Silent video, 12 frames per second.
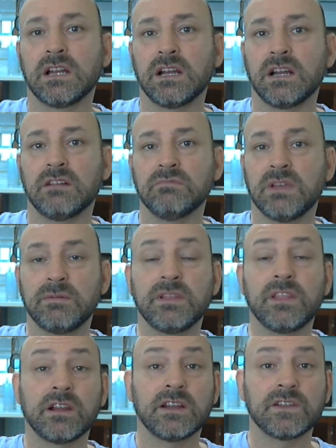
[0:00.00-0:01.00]
Maybe
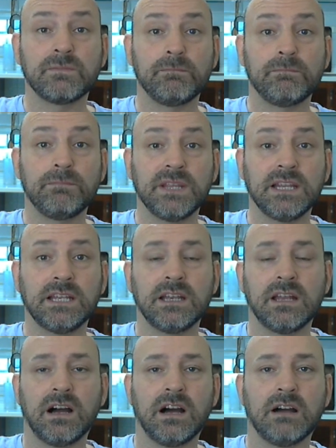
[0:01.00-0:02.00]
there have
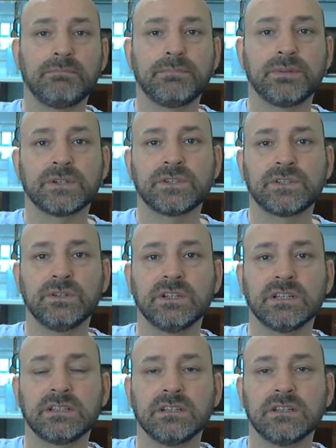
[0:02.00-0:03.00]
been
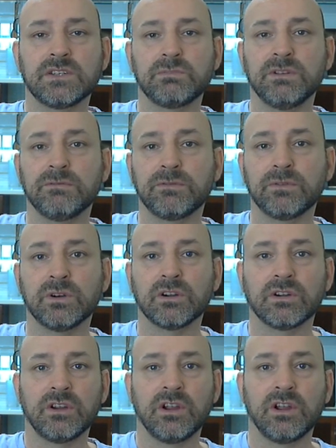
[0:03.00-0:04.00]
opportunities
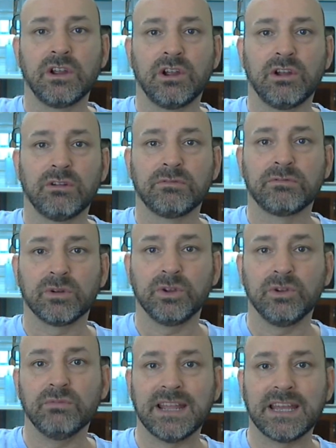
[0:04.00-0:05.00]
before for
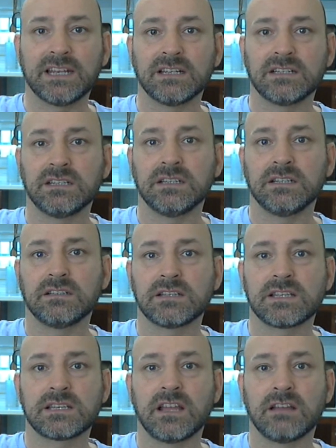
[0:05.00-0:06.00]
humanity to
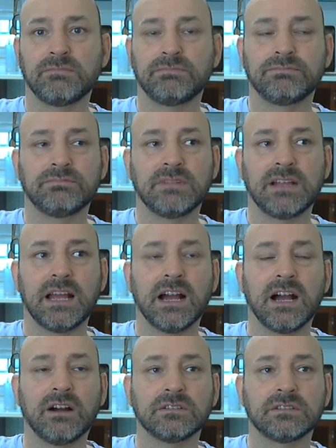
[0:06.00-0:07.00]
step
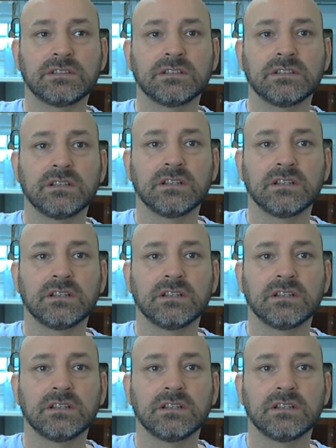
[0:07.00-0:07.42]
out.